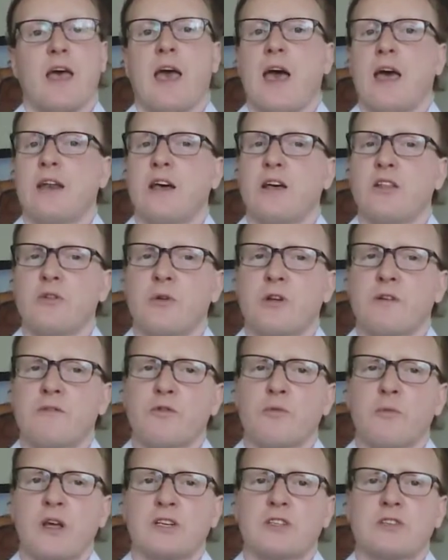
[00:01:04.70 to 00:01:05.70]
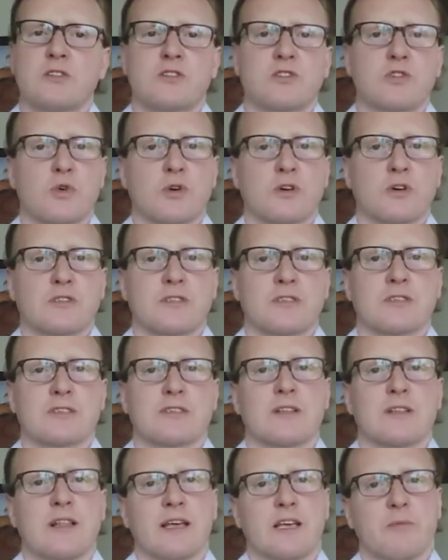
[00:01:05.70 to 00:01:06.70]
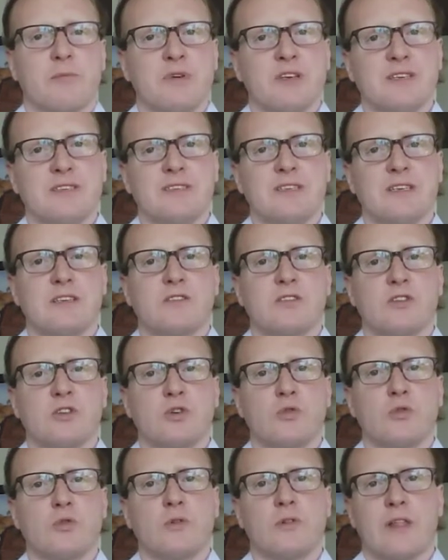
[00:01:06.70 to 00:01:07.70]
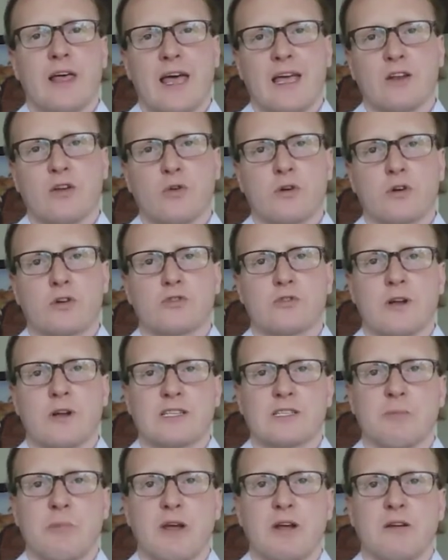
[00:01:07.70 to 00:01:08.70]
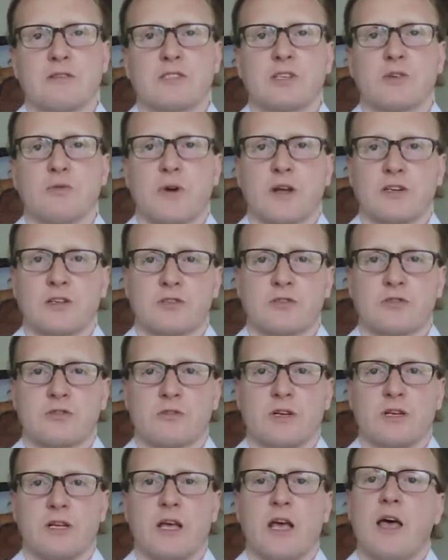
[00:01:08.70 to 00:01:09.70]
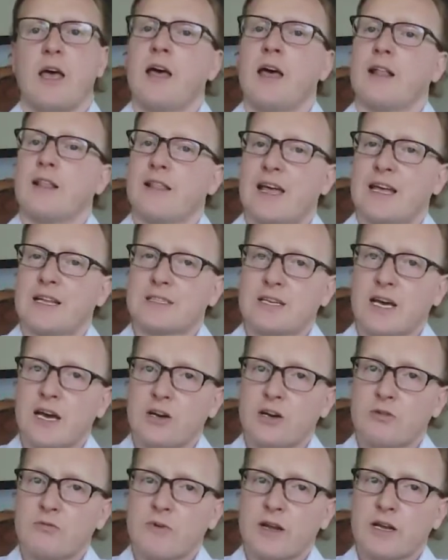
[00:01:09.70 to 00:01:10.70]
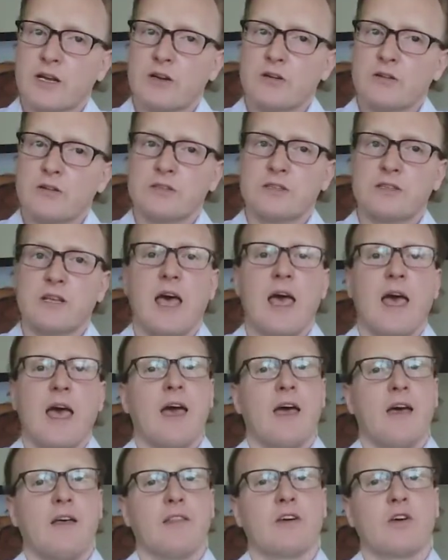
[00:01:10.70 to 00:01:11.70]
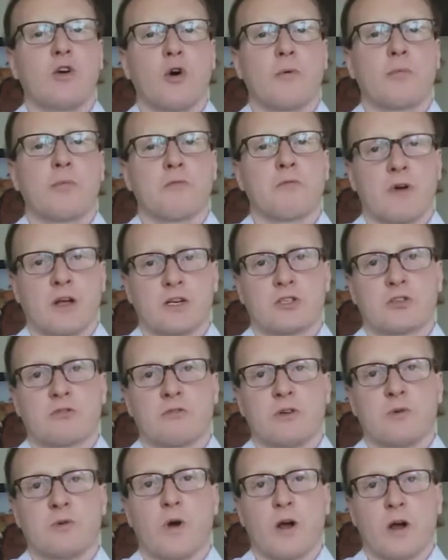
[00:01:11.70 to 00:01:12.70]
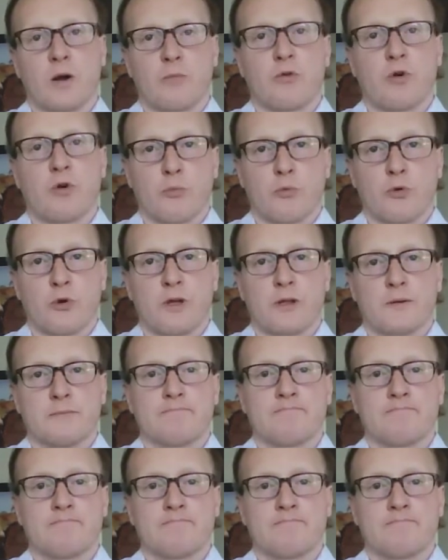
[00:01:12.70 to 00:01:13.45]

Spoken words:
and other information sources like BC's new Landowner Transparency Registry, land title records, and the corporate registry where appropriate.